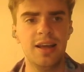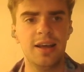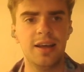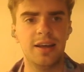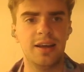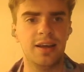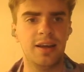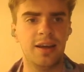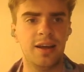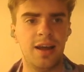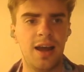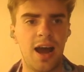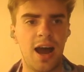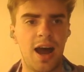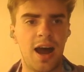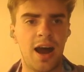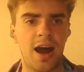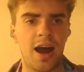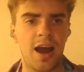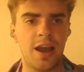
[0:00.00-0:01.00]

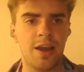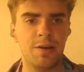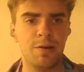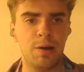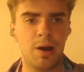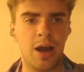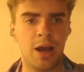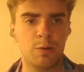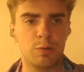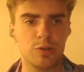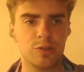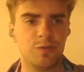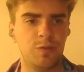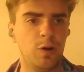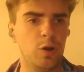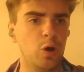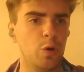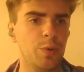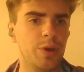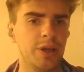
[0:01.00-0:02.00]
I was
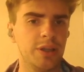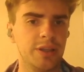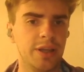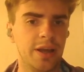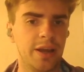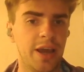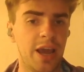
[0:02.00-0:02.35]
following the